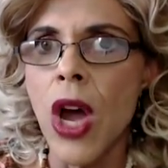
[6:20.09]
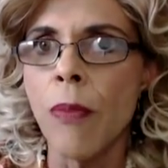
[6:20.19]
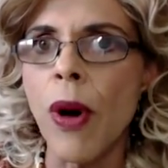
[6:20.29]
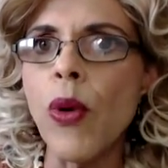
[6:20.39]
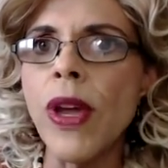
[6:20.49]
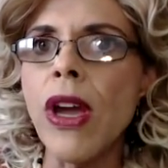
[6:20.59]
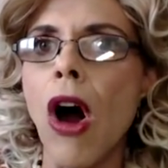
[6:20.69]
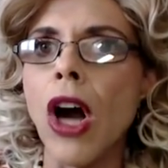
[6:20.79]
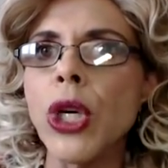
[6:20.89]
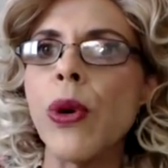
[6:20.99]
But we
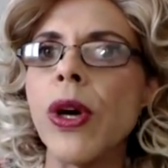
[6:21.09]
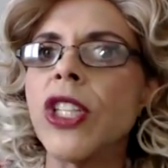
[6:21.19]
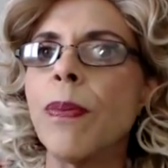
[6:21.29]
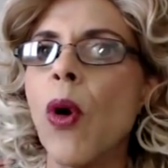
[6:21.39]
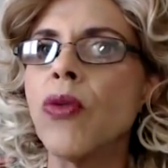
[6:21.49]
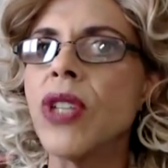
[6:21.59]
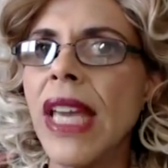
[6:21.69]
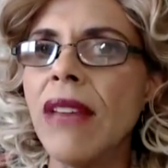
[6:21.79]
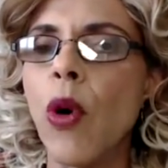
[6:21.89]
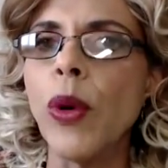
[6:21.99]
are to expose
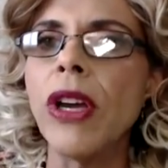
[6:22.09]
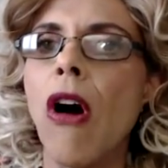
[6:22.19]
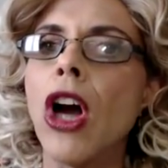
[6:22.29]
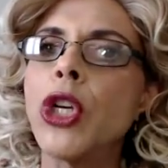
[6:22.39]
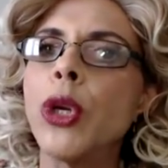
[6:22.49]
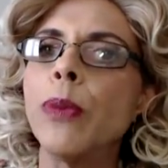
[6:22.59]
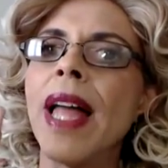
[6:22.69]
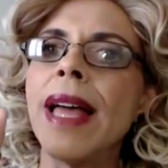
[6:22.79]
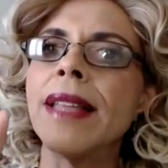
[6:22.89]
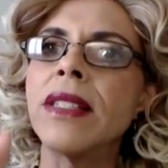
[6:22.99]
evil. We are to
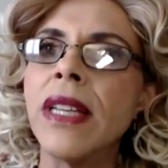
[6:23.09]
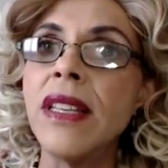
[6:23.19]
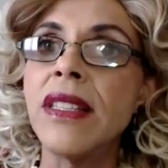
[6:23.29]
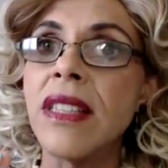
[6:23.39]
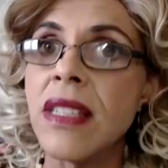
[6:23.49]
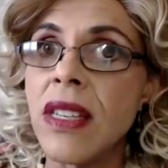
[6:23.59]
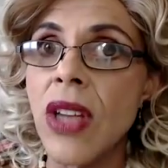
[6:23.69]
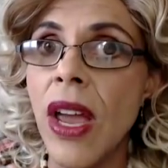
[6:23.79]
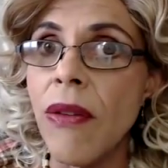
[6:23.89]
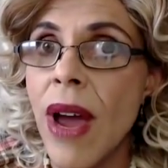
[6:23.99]
plant seeds. This is
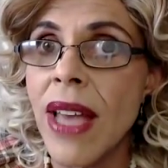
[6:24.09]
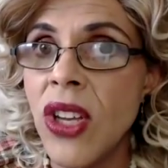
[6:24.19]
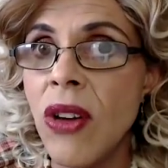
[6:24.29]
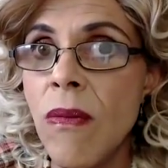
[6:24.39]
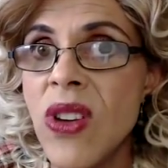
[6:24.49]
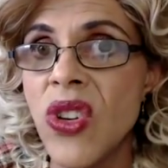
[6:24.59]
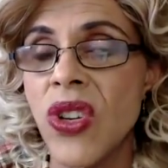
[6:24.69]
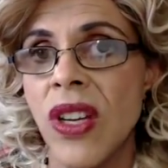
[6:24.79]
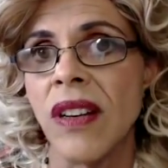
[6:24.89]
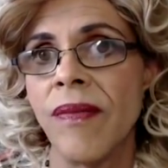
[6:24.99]
a rescue
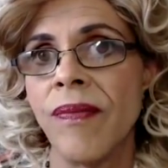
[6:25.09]
mission.